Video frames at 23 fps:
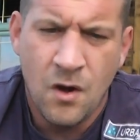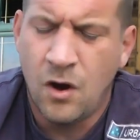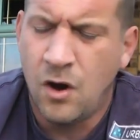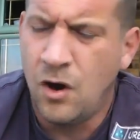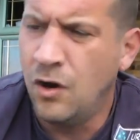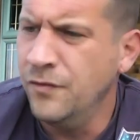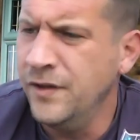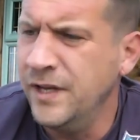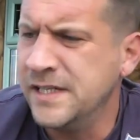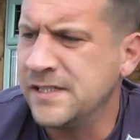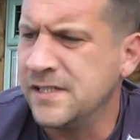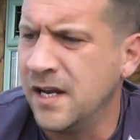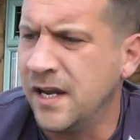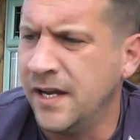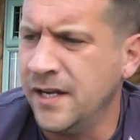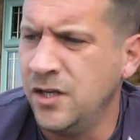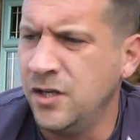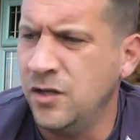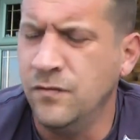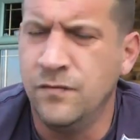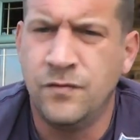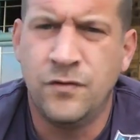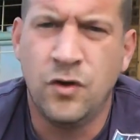on this
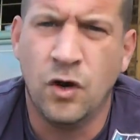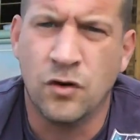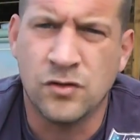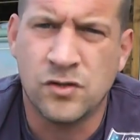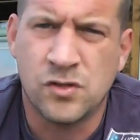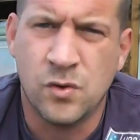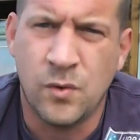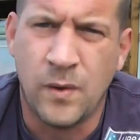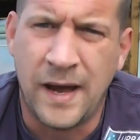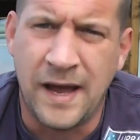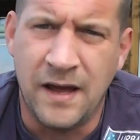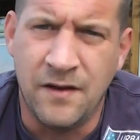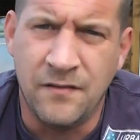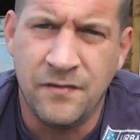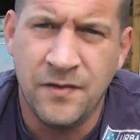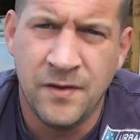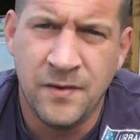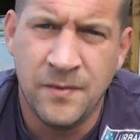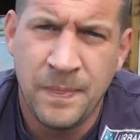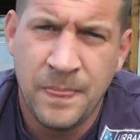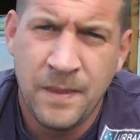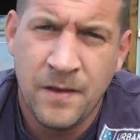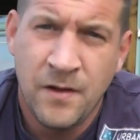lake, you've got to have
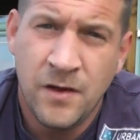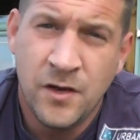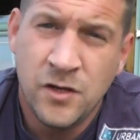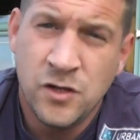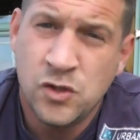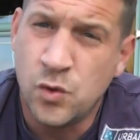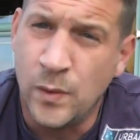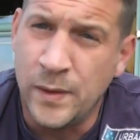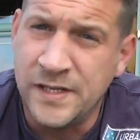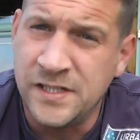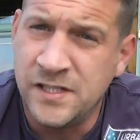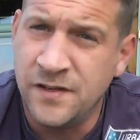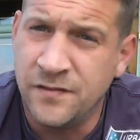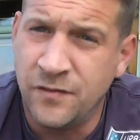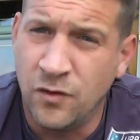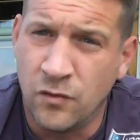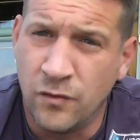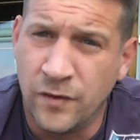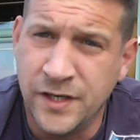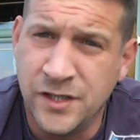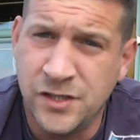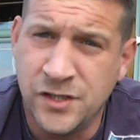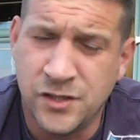
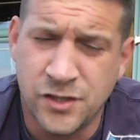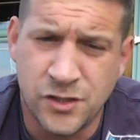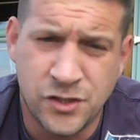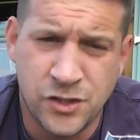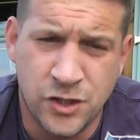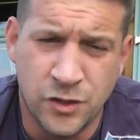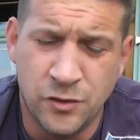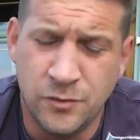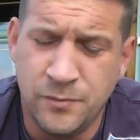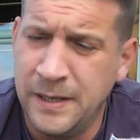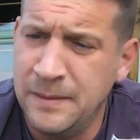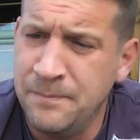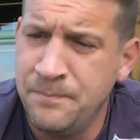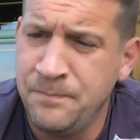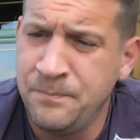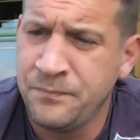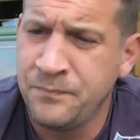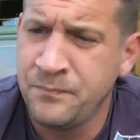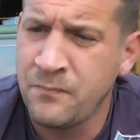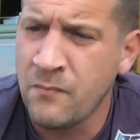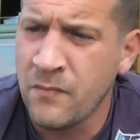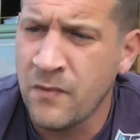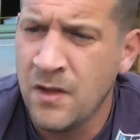24 inches of tubing.
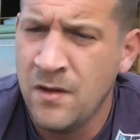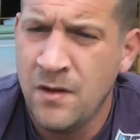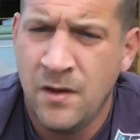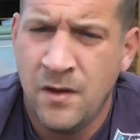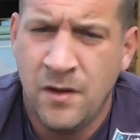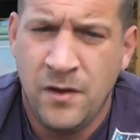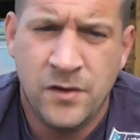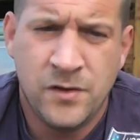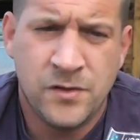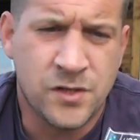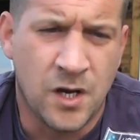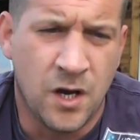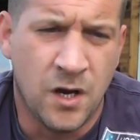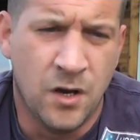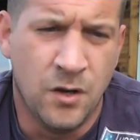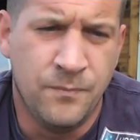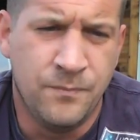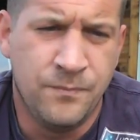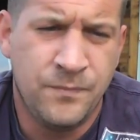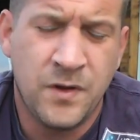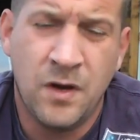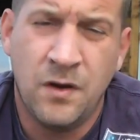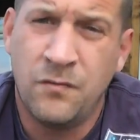So
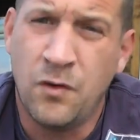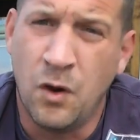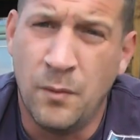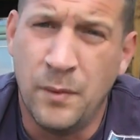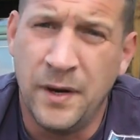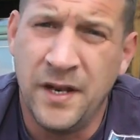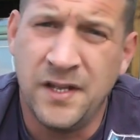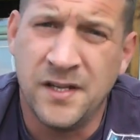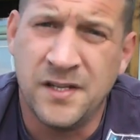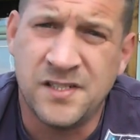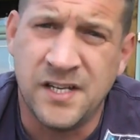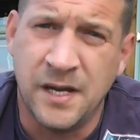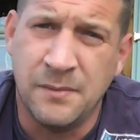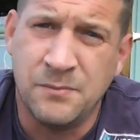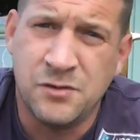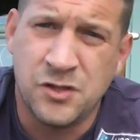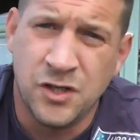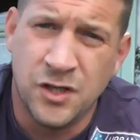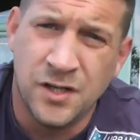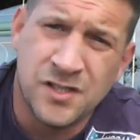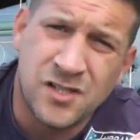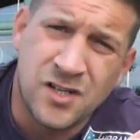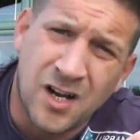I've gone with a
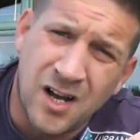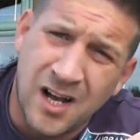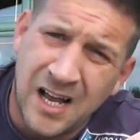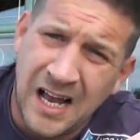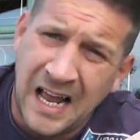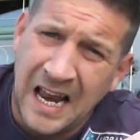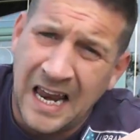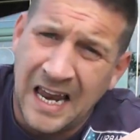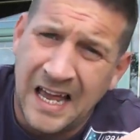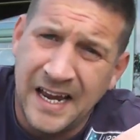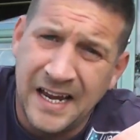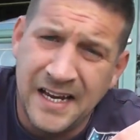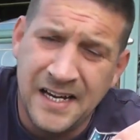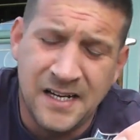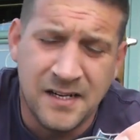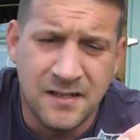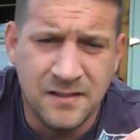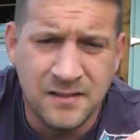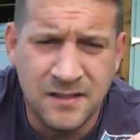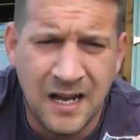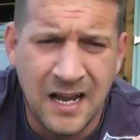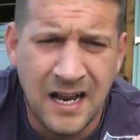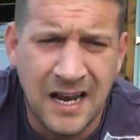Deception. It's like a
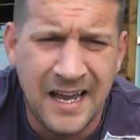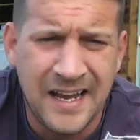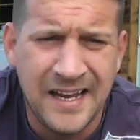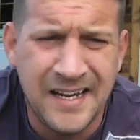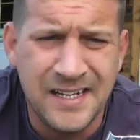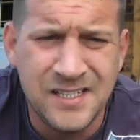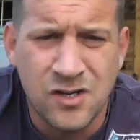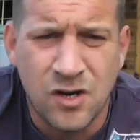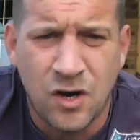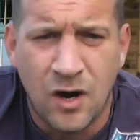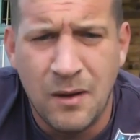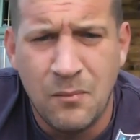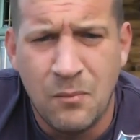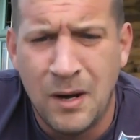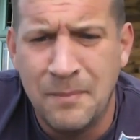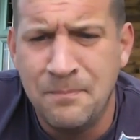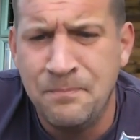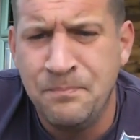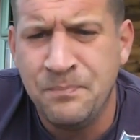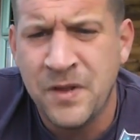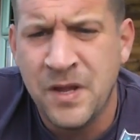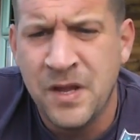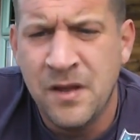clay type one.
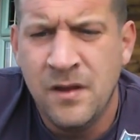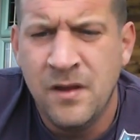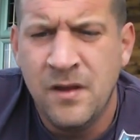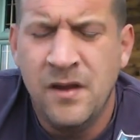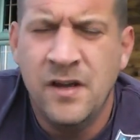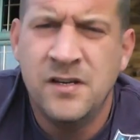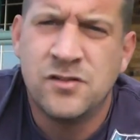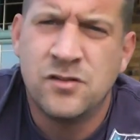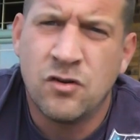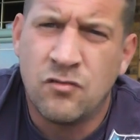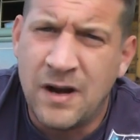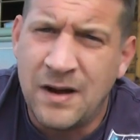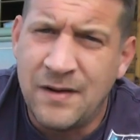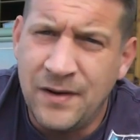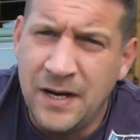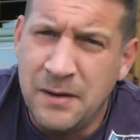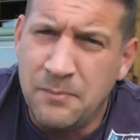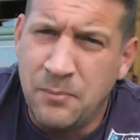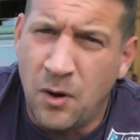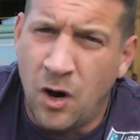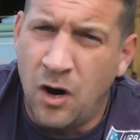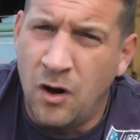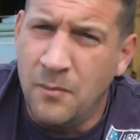It's a gravelly
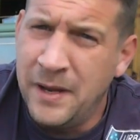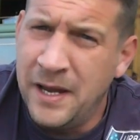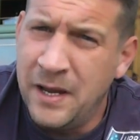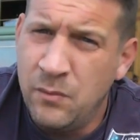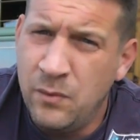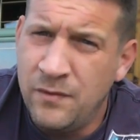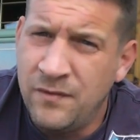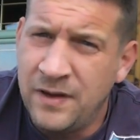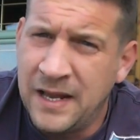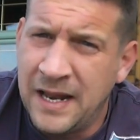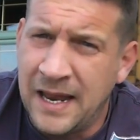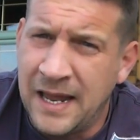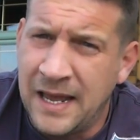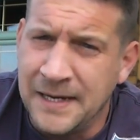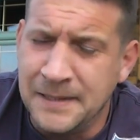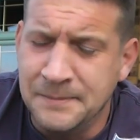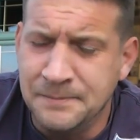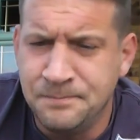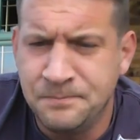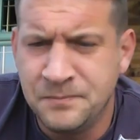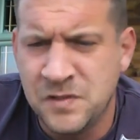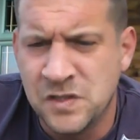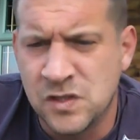bottom here with clay.
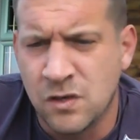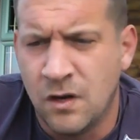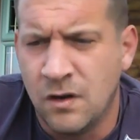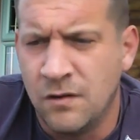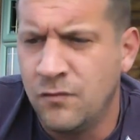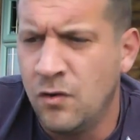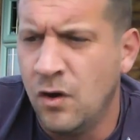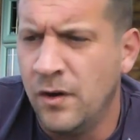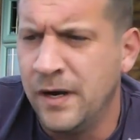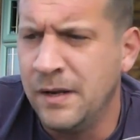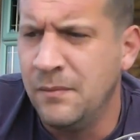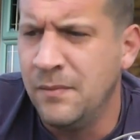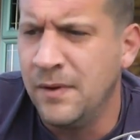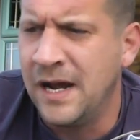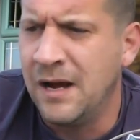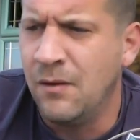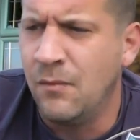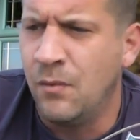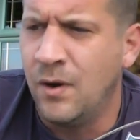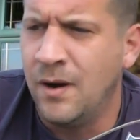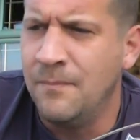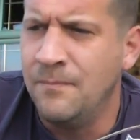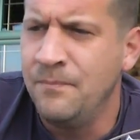So I've gone in with
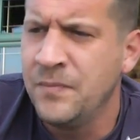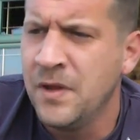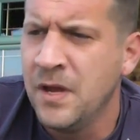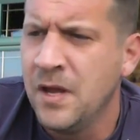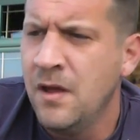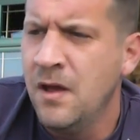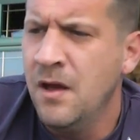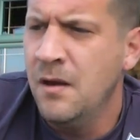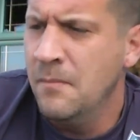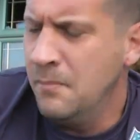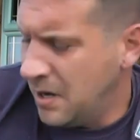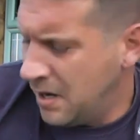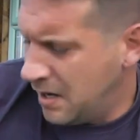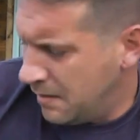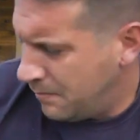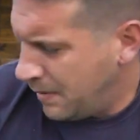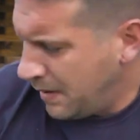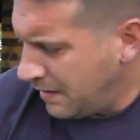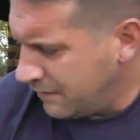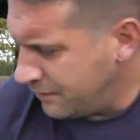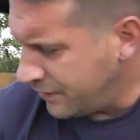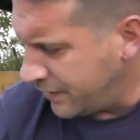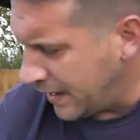that one. But
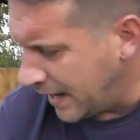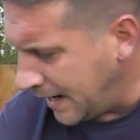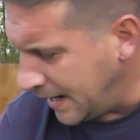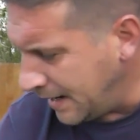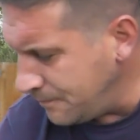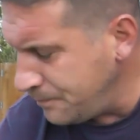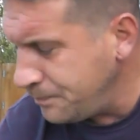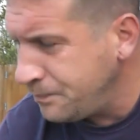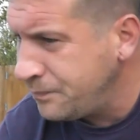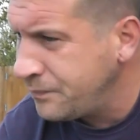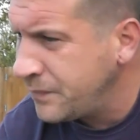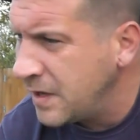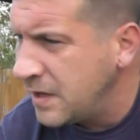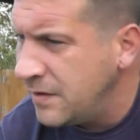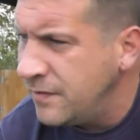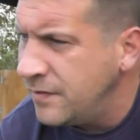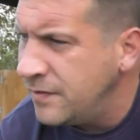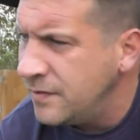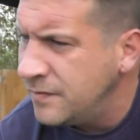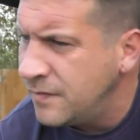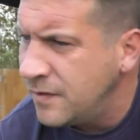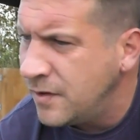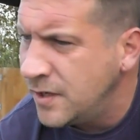above that,
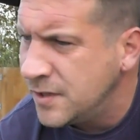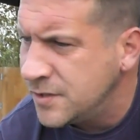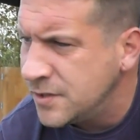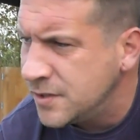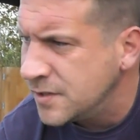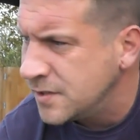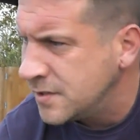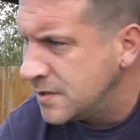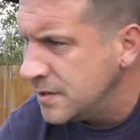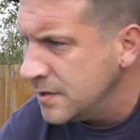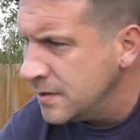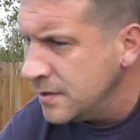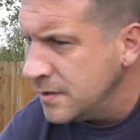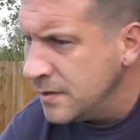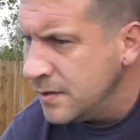if I just